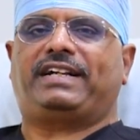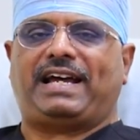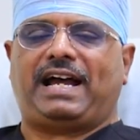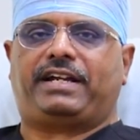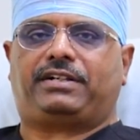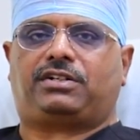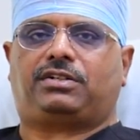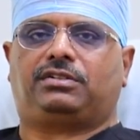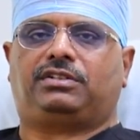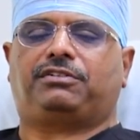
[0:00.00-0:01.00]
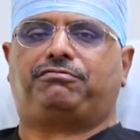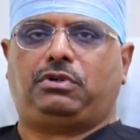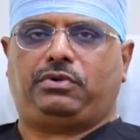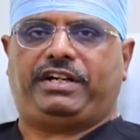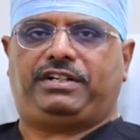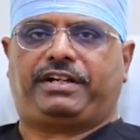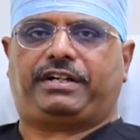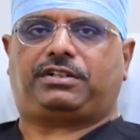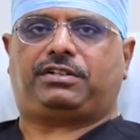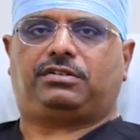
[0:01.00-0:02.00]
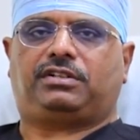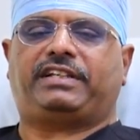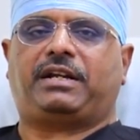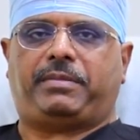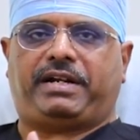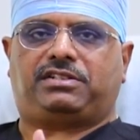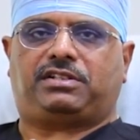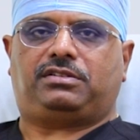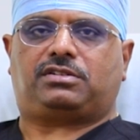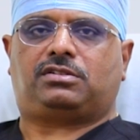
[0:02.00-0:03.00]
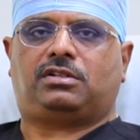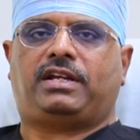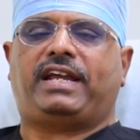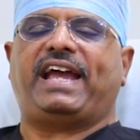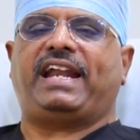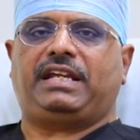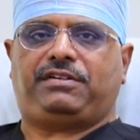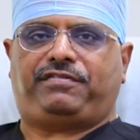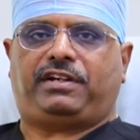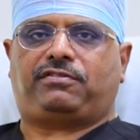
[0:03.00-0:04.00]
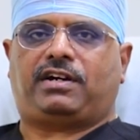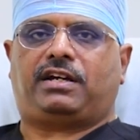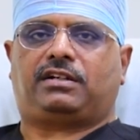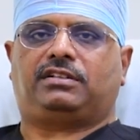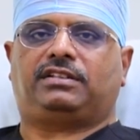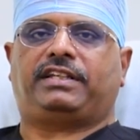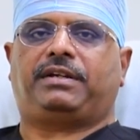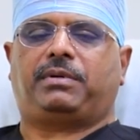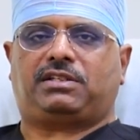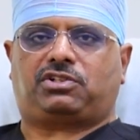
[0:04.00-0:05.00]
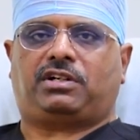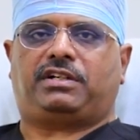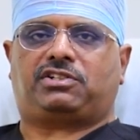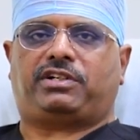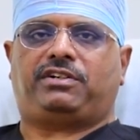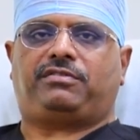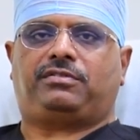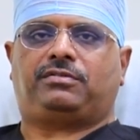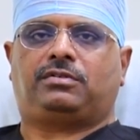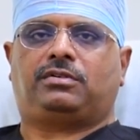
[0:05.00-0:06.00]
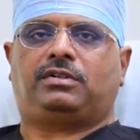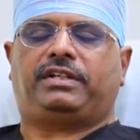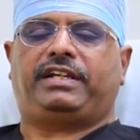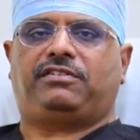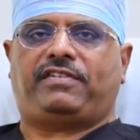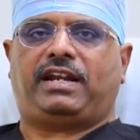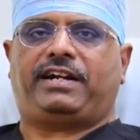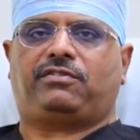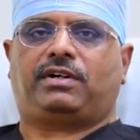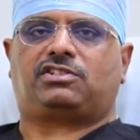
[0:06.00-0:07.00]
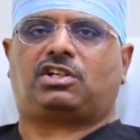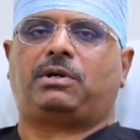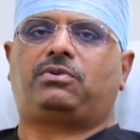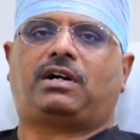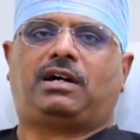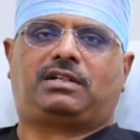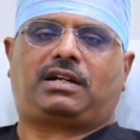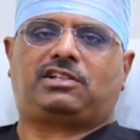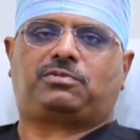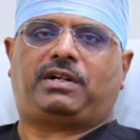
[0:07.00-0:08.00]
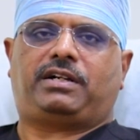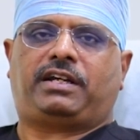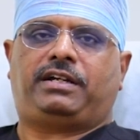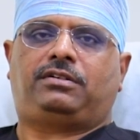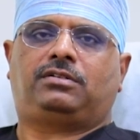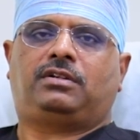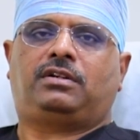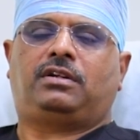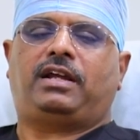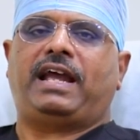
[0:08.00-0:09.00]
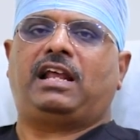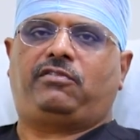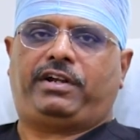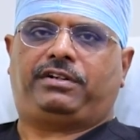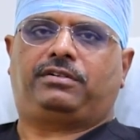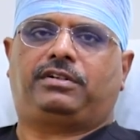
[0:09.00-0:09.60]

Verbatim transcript: diet, the fluid intake, their medicines, and if required, they must understand in well advance about heart transplant and L V A D